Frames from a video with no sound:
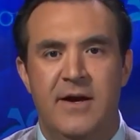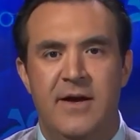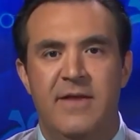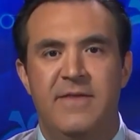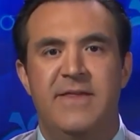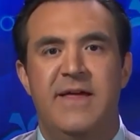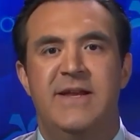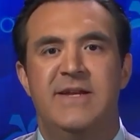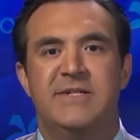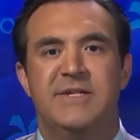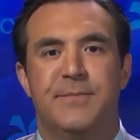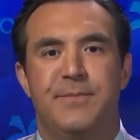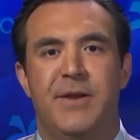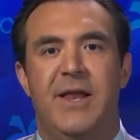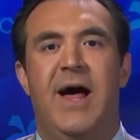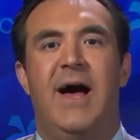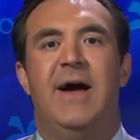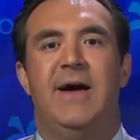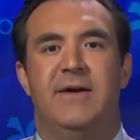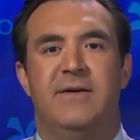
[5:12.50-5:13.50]
that is
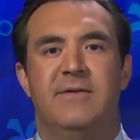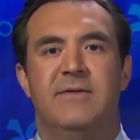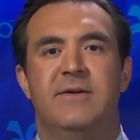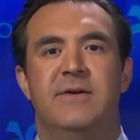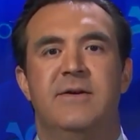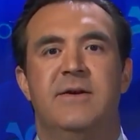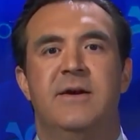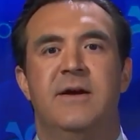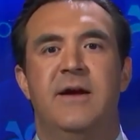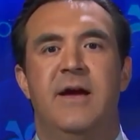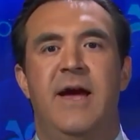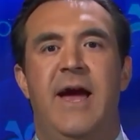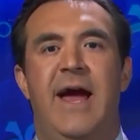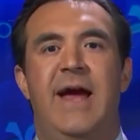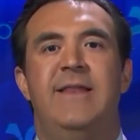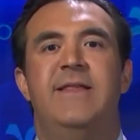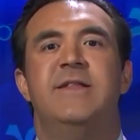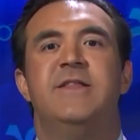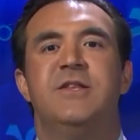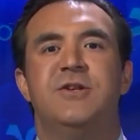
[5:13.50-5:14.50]
applied.
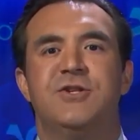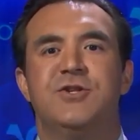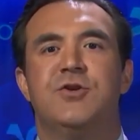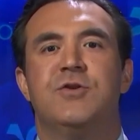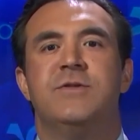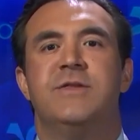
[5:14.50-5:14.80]
And that, the,